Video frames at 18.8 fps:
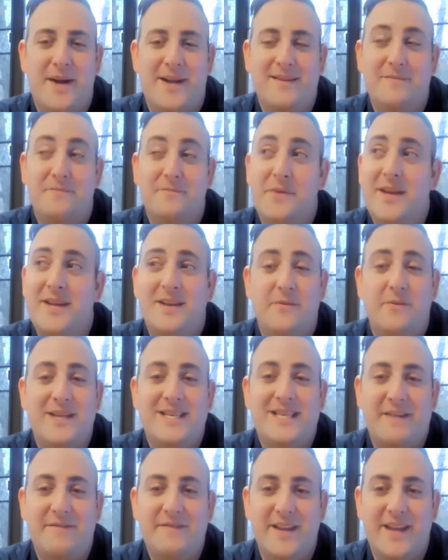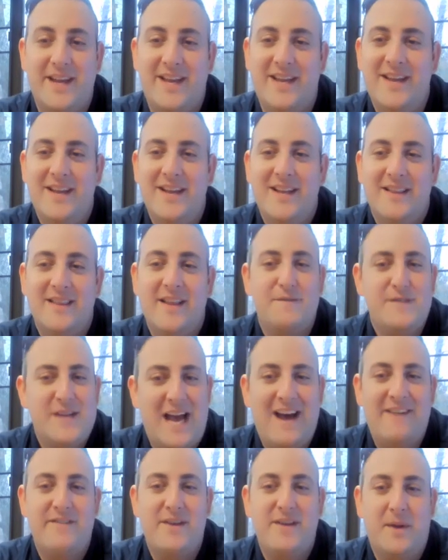But we definitely love to
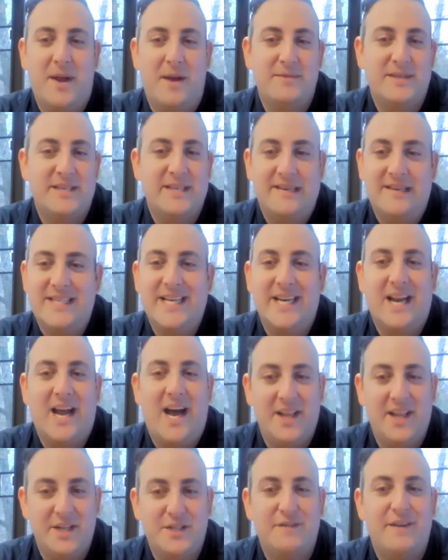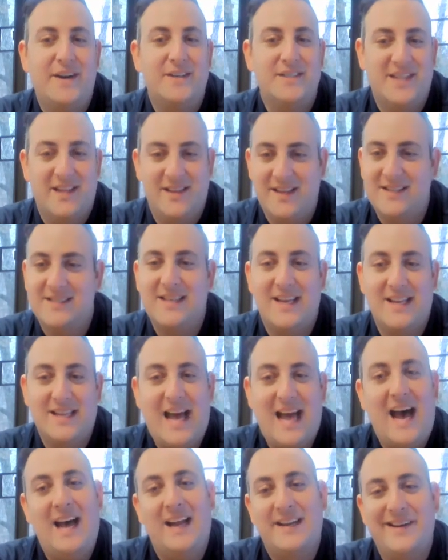have them come to college fairs and things like
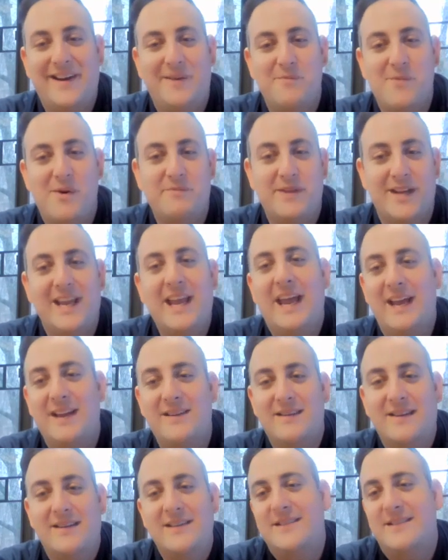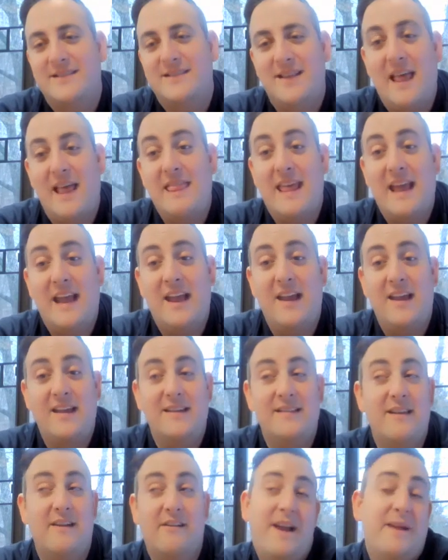that when we can, because
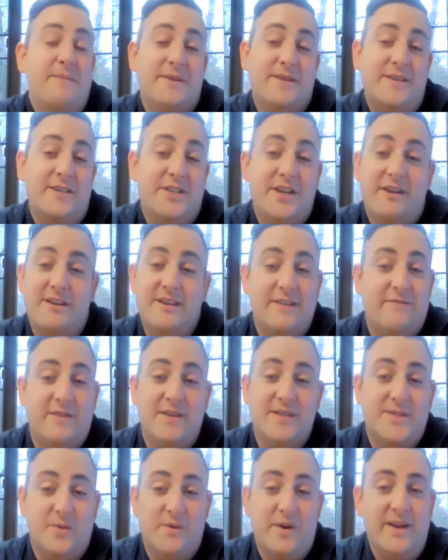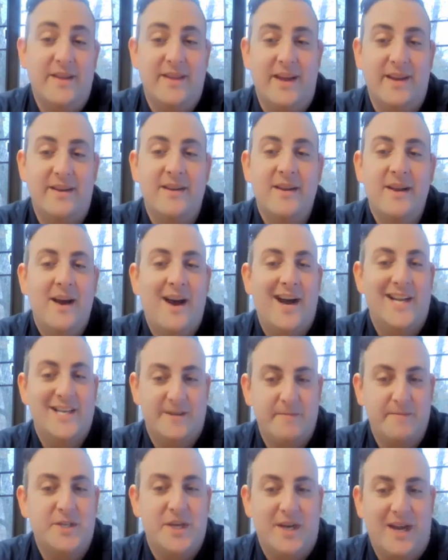they're able to share a different story than an
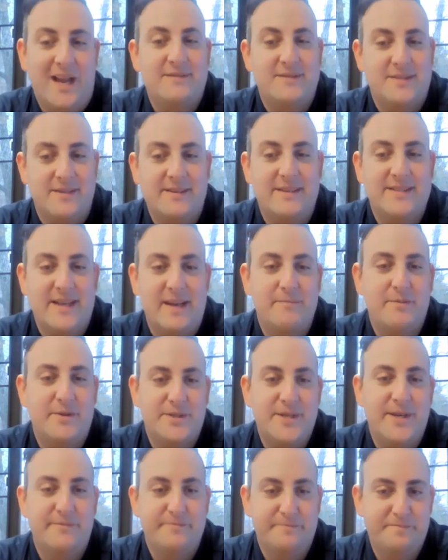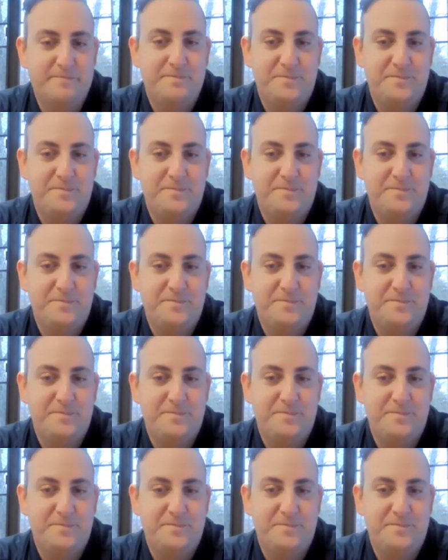admission counselor is able to.